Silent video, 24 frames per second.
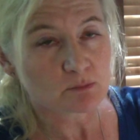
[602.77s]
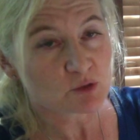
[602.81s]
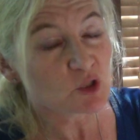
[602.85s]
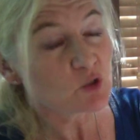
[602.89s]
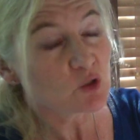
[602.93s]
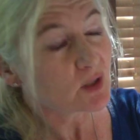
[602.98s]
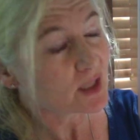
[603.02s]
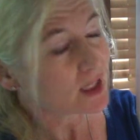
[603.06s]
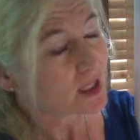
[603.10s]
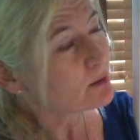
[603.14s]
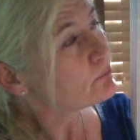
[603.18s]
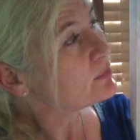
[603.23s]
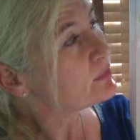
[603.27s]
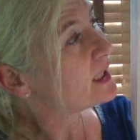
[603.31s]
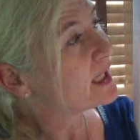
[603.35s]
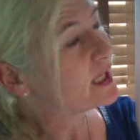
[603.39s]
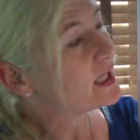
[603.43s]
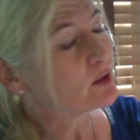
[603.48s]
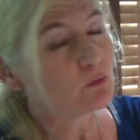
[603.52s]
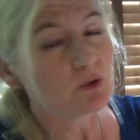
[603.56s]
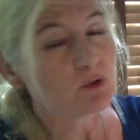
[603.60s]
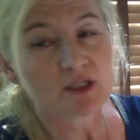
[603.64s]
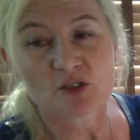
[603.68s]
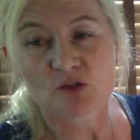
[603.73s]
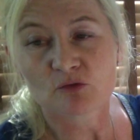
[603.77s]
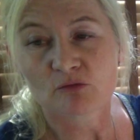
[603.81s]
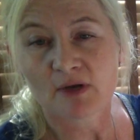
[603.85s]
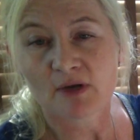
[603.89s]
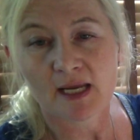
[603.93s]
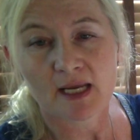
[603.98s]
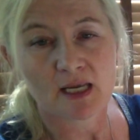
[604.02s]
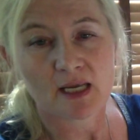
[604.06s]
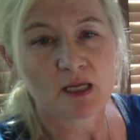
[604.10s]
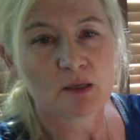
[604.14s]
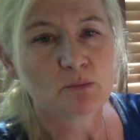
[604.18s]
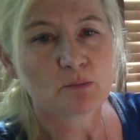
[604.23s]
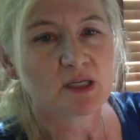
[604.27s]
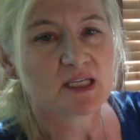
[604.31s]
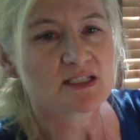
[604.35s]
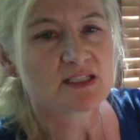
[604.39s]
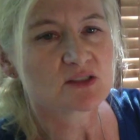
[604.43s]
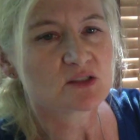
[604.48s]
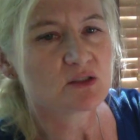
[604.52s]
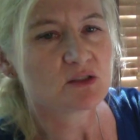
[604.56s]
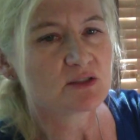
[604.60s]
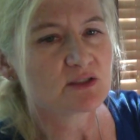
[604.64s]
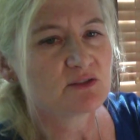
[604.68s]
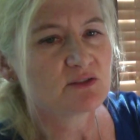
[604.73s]
You can play it when it's raining, but it's
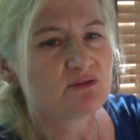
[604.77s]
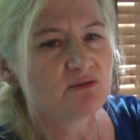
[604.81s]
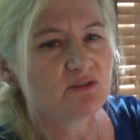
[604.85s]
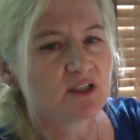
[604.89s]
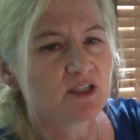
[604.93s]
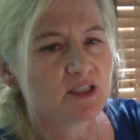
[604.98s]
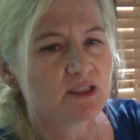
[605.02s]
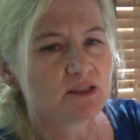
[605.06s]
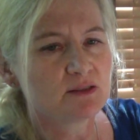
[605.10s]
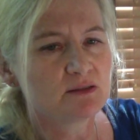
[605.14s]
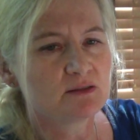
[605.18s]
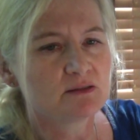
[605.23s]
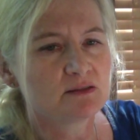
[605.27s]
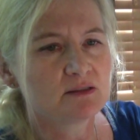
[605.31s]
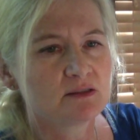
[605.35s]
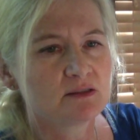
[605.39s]
not as fun.